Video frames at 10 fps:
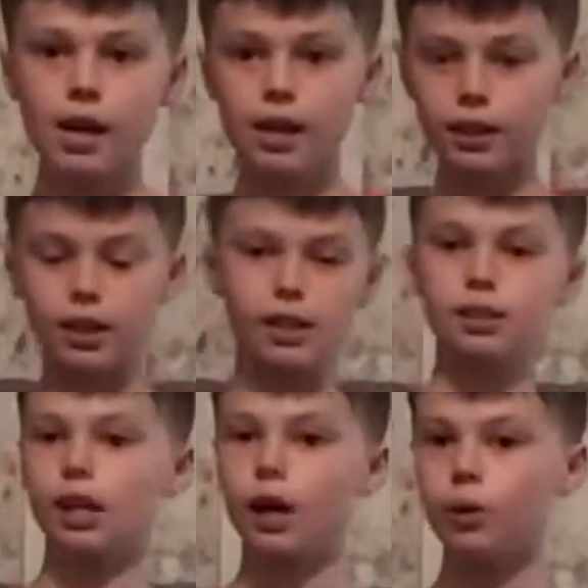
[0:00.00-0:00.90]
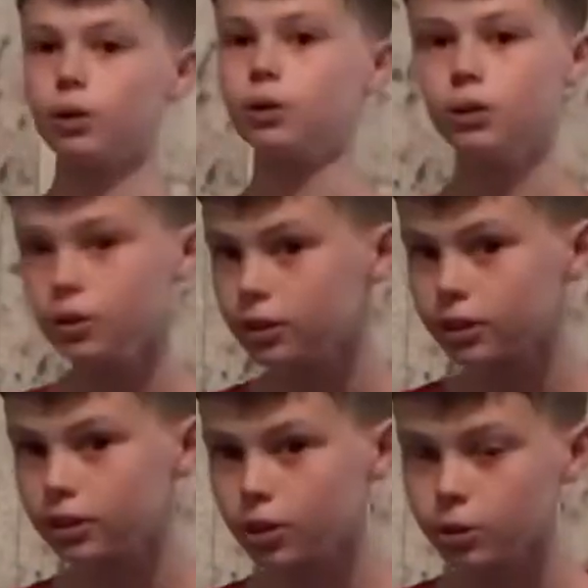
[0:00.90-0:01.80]
Hey guys, how are you
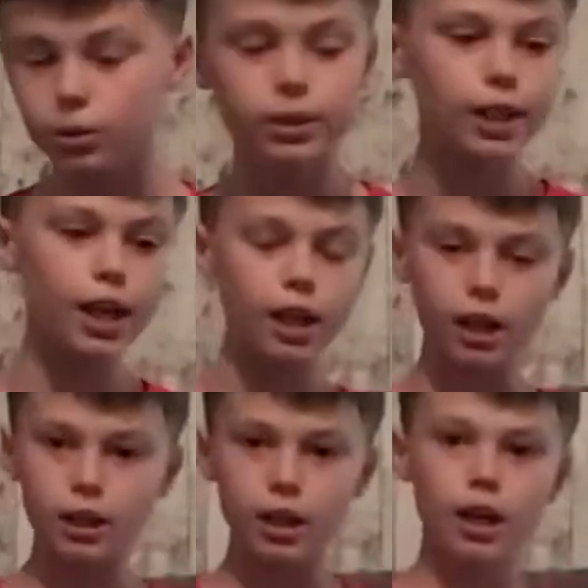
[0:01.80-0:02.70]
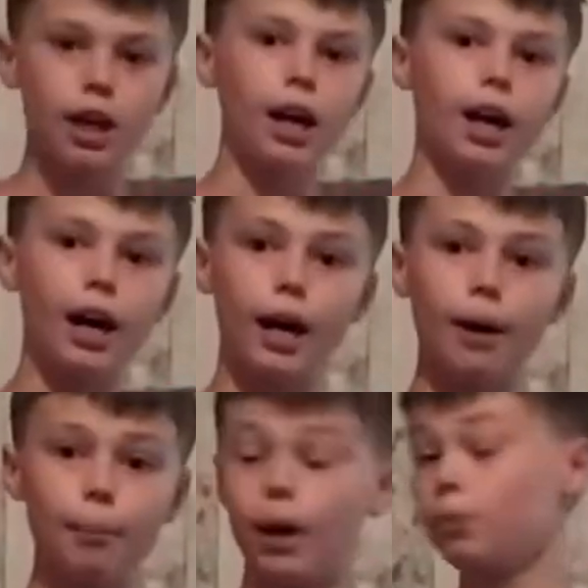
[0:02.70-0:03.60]
today?
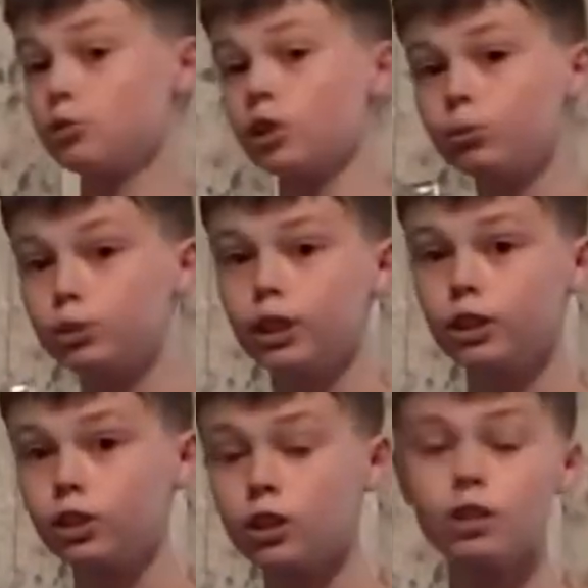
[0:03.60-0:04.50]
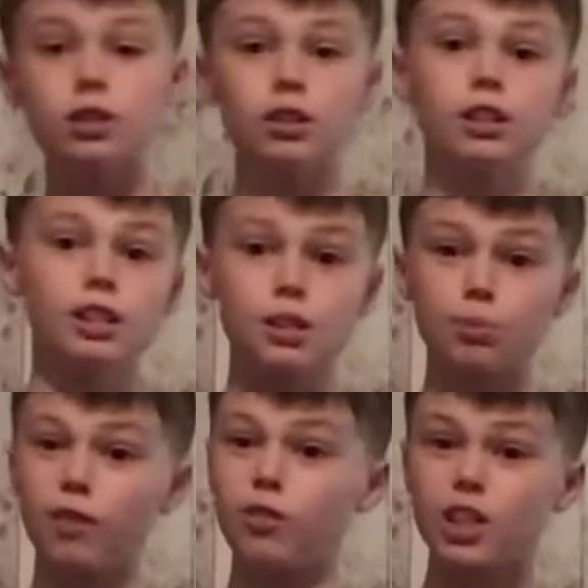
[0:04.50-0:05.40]
I'm doing pretty good. This is
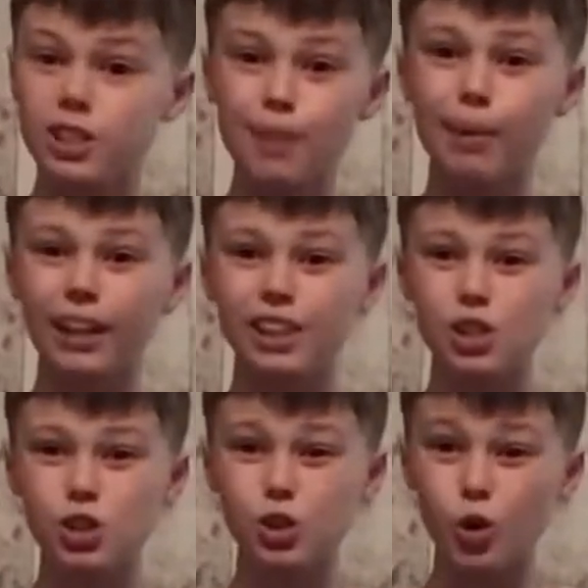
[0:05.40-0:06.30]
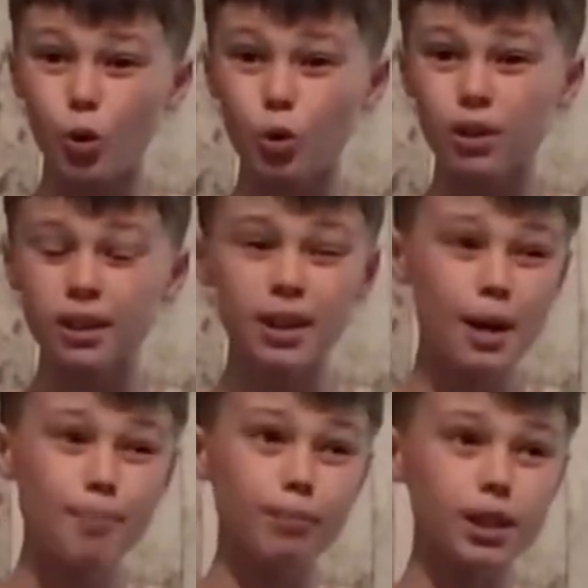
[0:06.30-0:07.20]
my first day back at school,
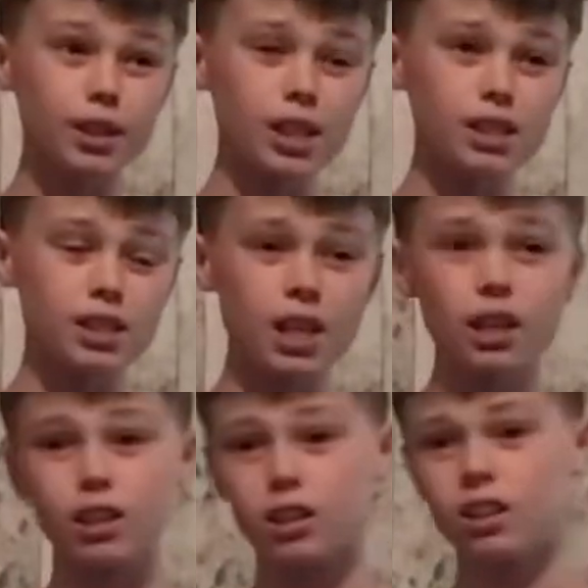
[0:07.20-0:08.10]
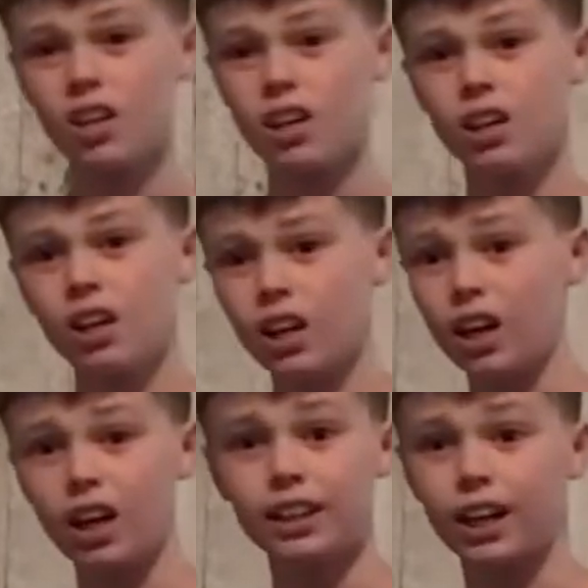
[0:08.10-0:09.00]
Monday 6th.
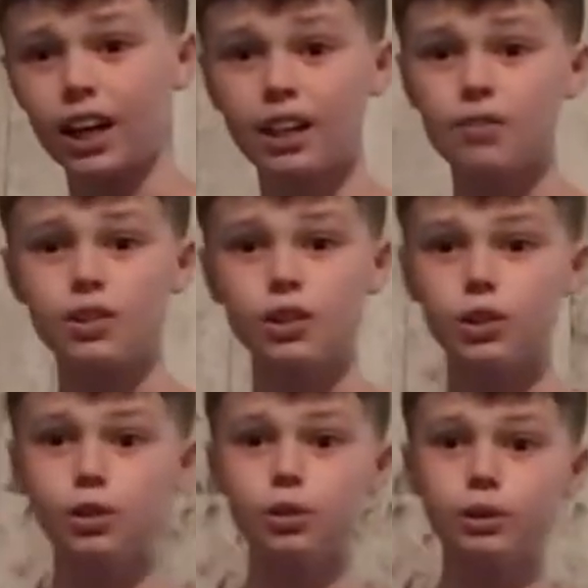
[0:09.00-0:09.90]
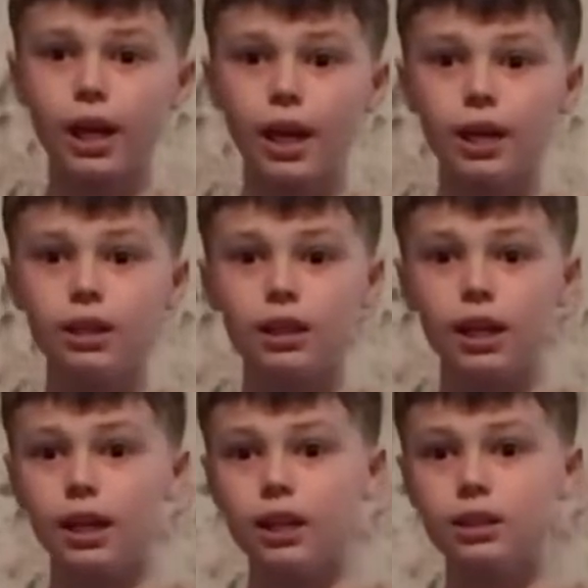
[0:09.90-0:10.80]
Yeah, I live in the UK,
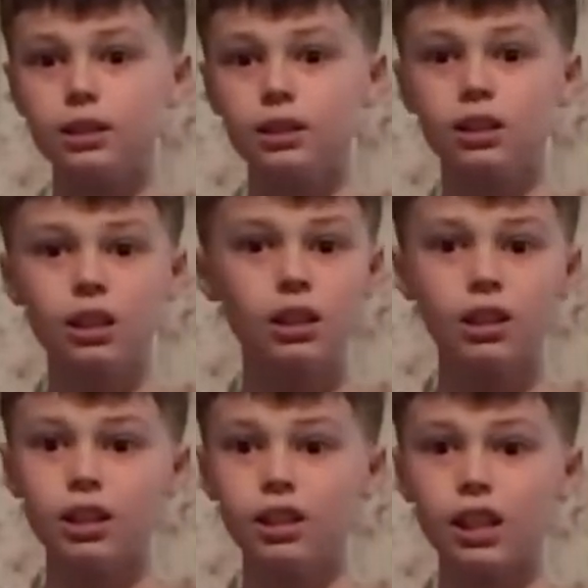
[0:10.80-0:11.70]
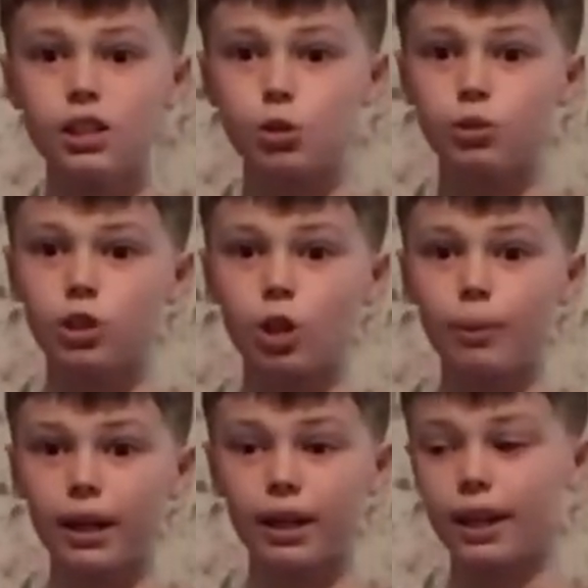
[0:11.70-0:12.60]
and yeah, so we go
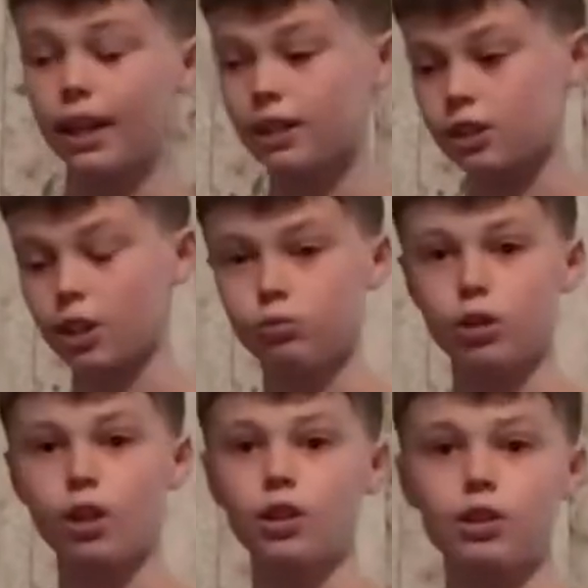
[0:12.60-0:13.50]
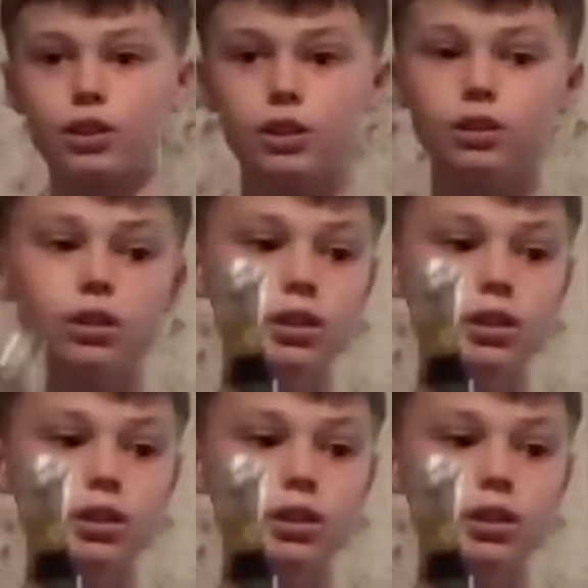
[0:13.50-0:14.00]
back at that time rather than